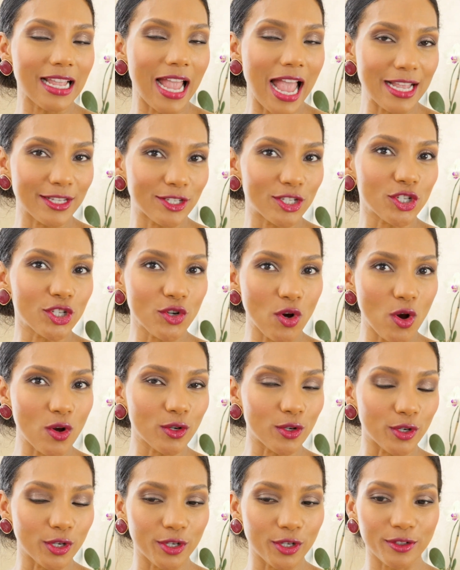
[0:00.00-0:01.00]
a uh,
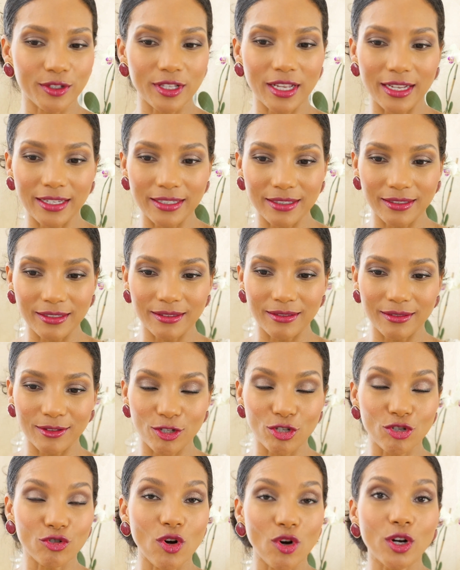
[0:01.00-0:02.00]
stronger than
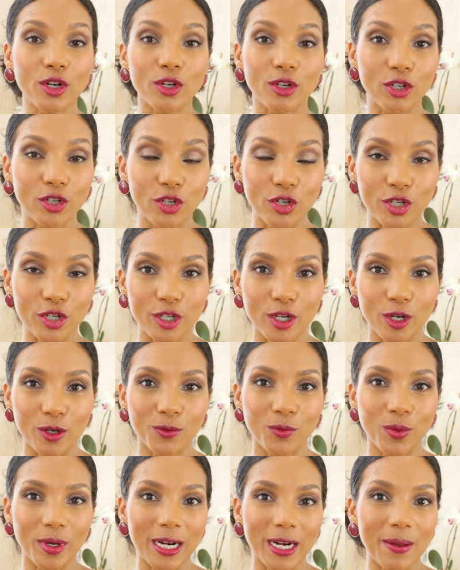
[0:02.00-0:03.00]
stronger look
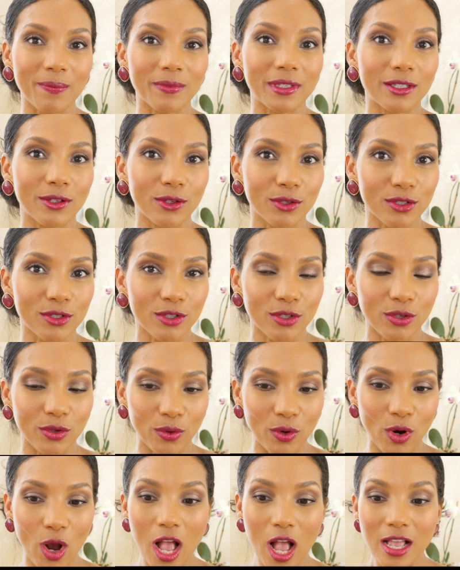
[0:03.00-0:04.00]
of what I'm used
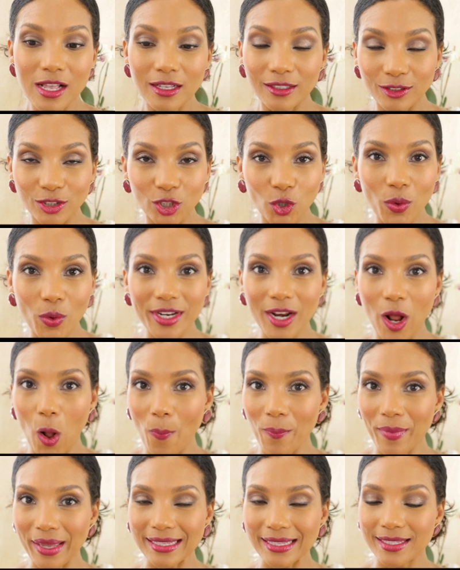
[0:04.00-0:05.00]
to doing
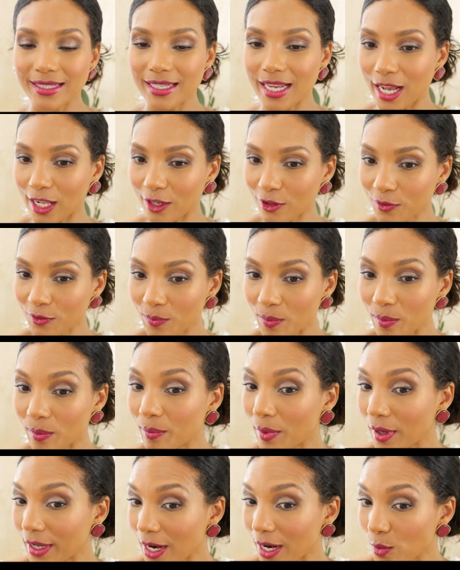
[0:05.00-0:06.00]
on myself,
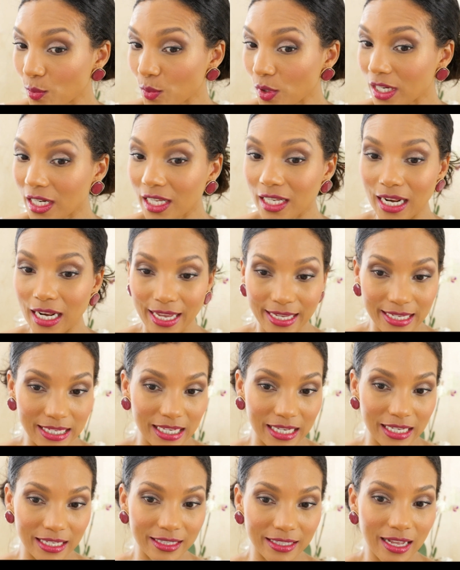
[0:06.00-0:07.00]
but I really like
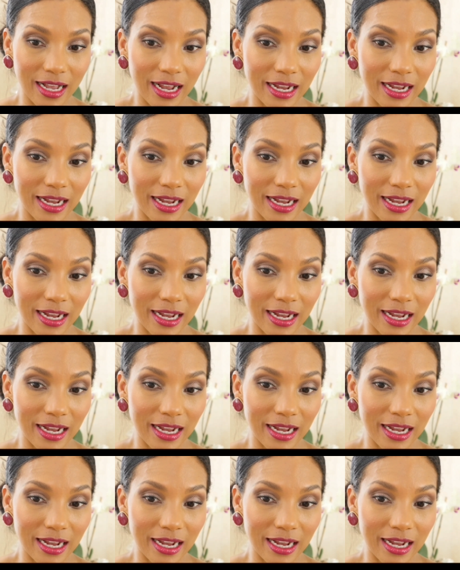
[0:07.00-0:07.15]
it.